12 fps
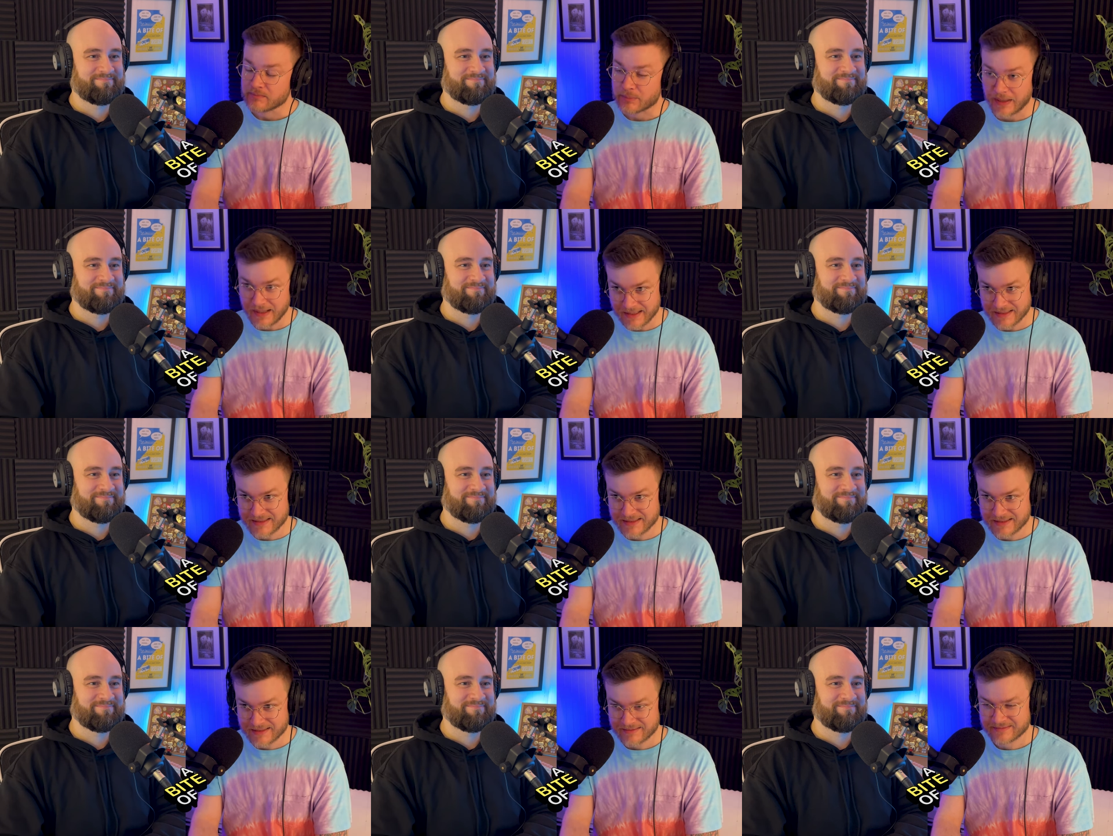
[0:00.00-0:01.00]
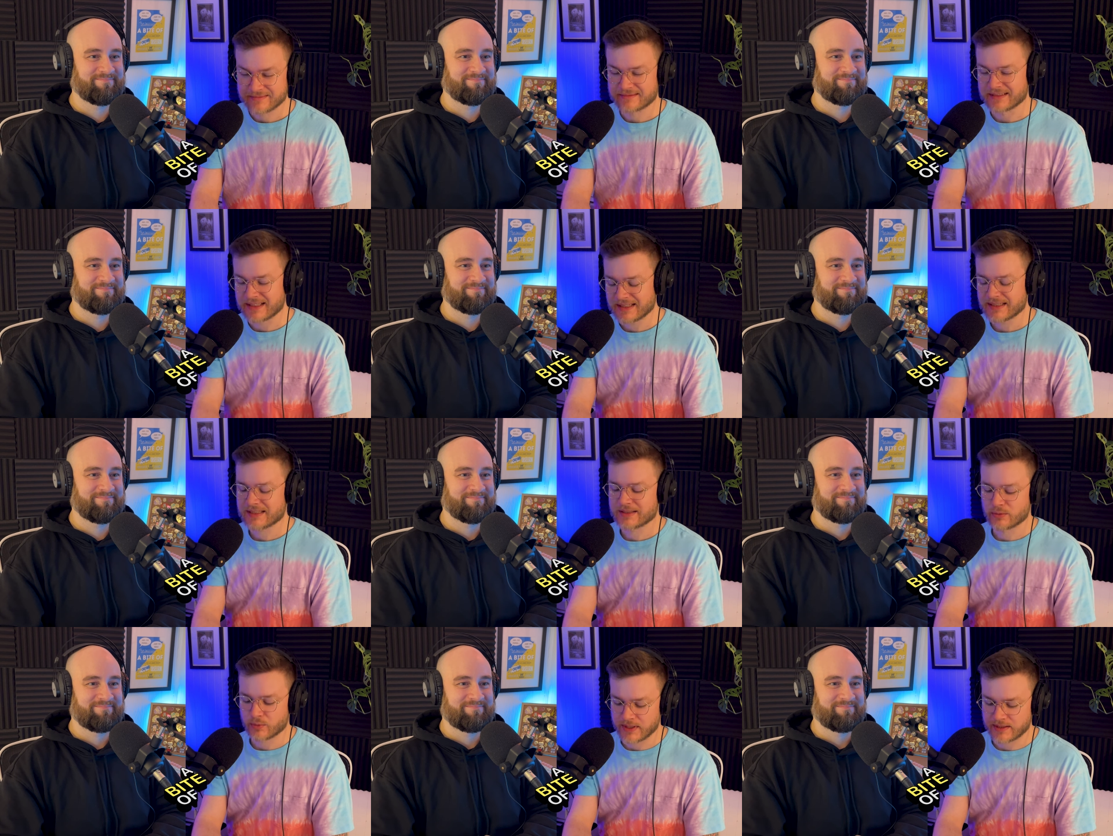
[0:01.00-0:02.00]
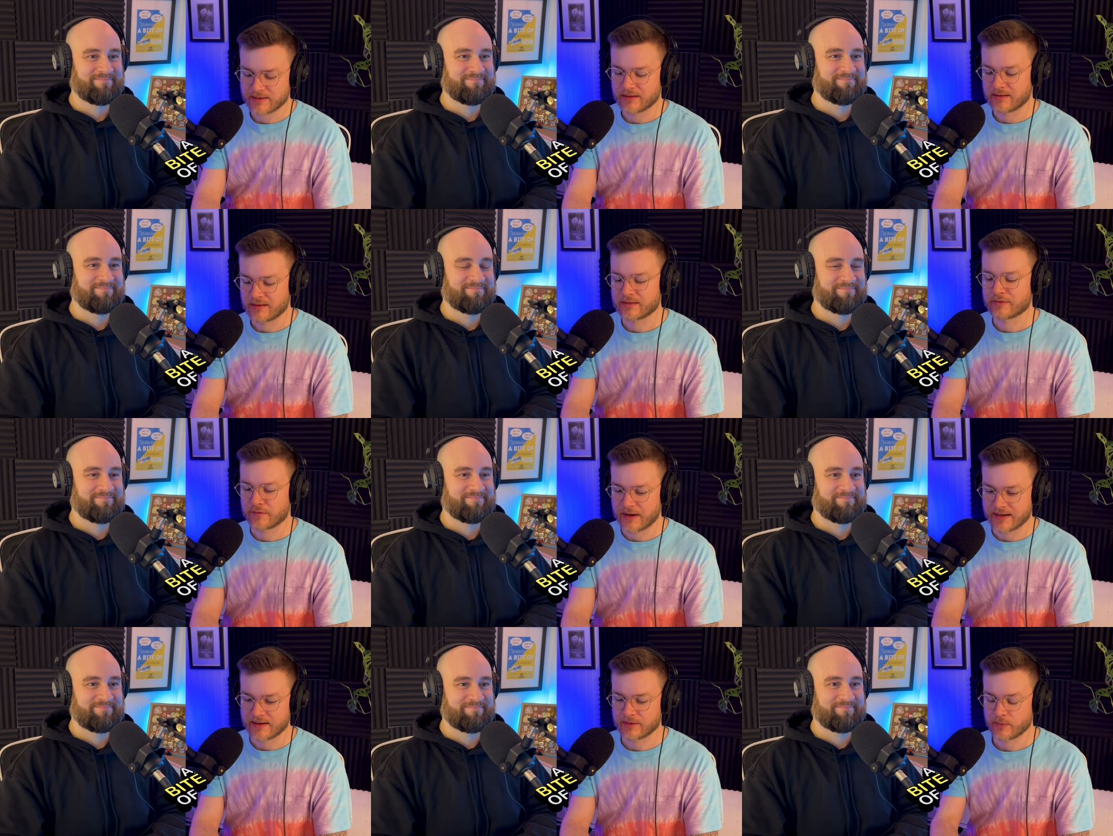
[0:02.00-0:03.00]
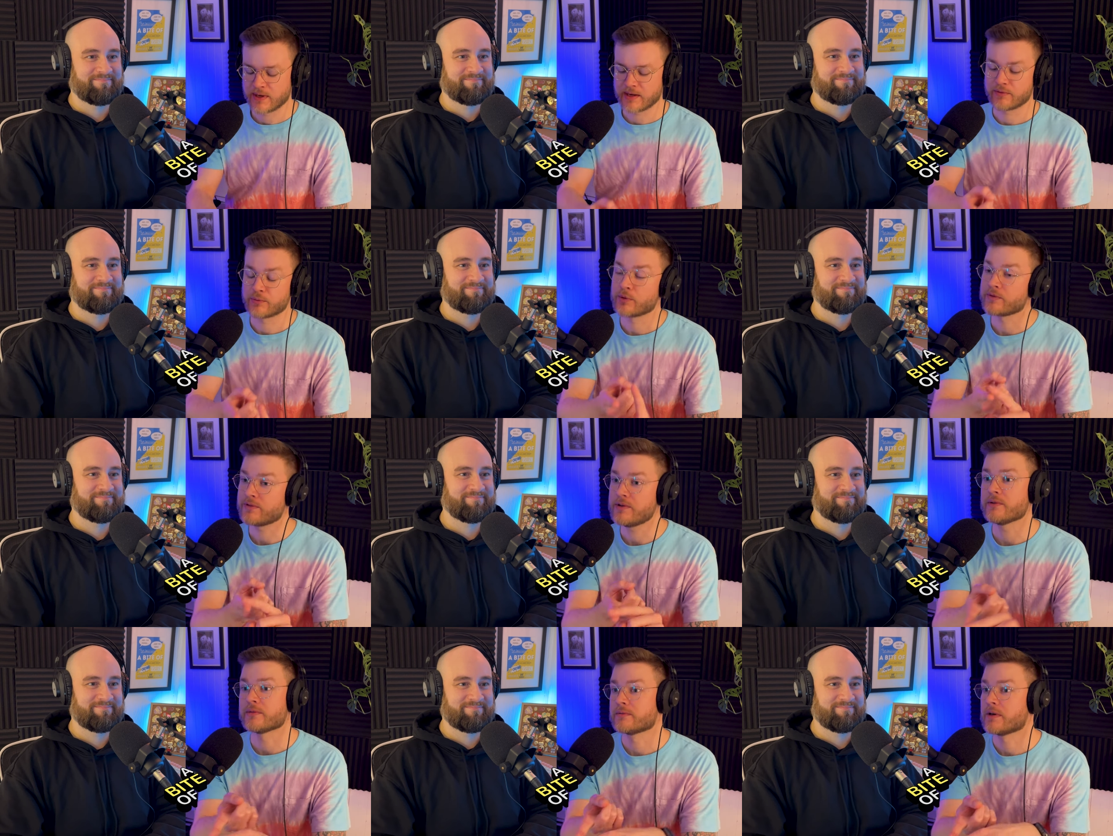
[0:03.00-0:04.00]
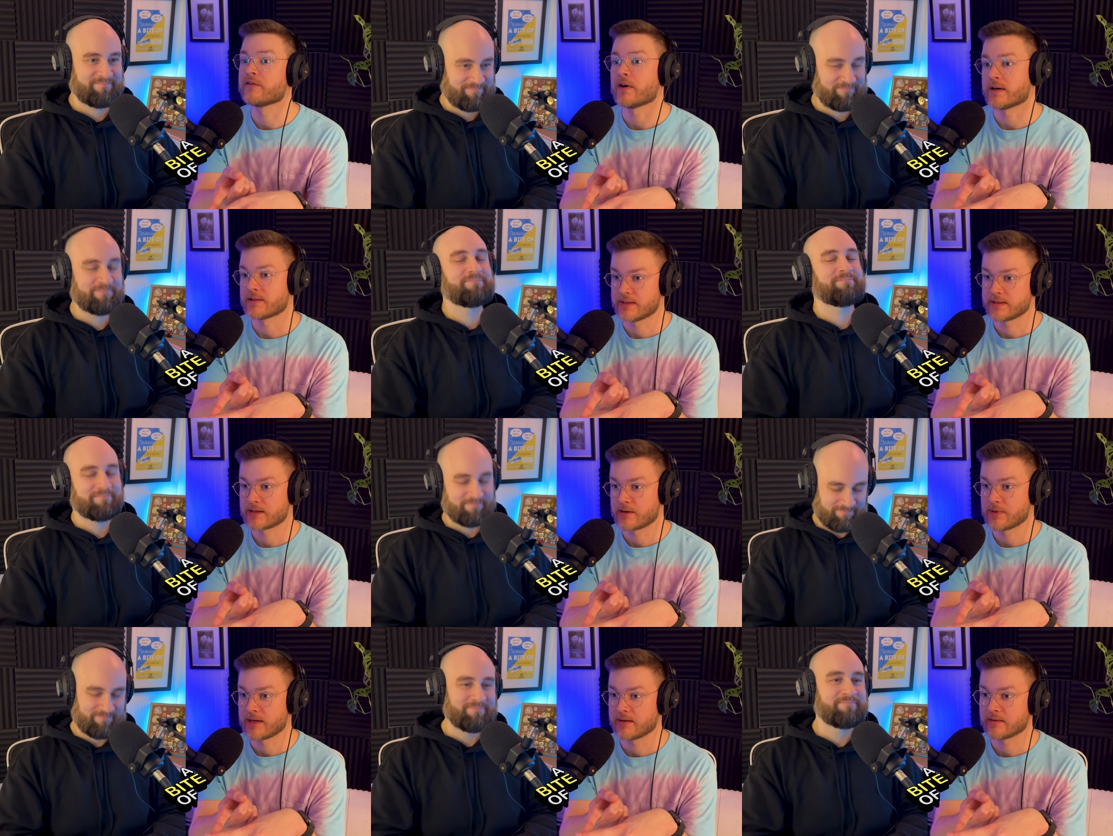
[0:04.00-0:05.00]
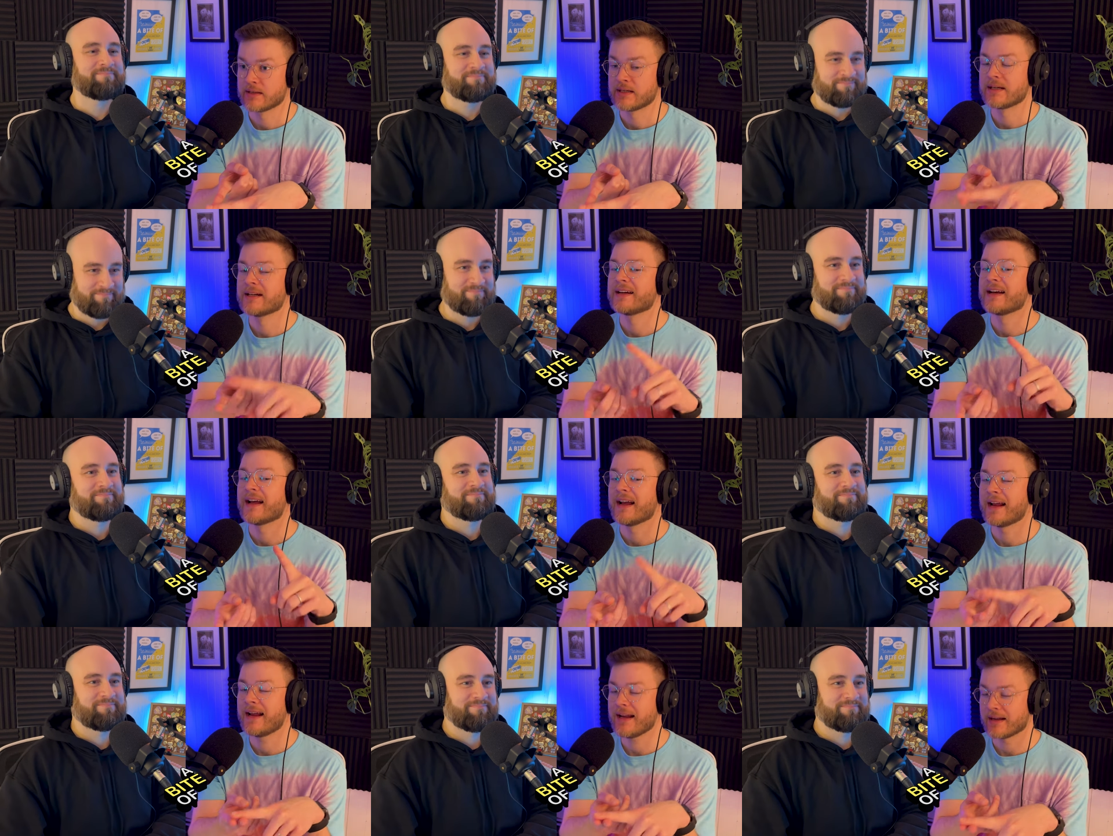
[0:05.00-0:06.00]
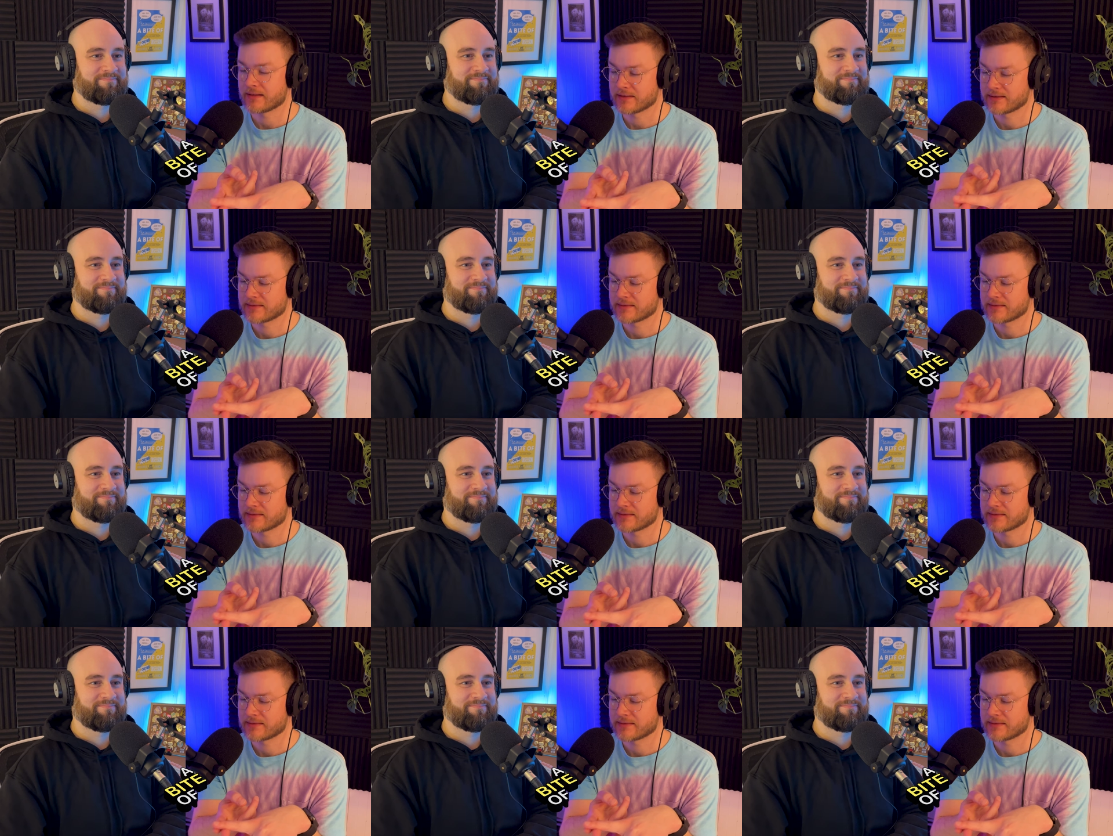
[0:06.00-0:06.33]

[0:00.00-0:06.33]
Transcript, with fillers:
Speaker 1: But this week on Friday, we have a review of Argylle coming out and